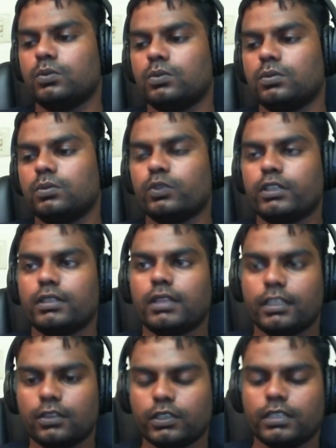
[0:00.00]

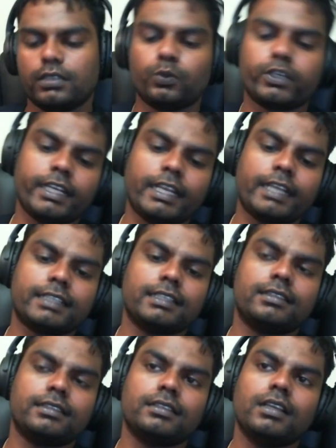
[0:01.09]
we're connecting
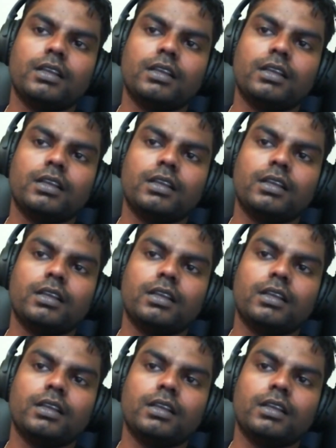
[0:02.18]
the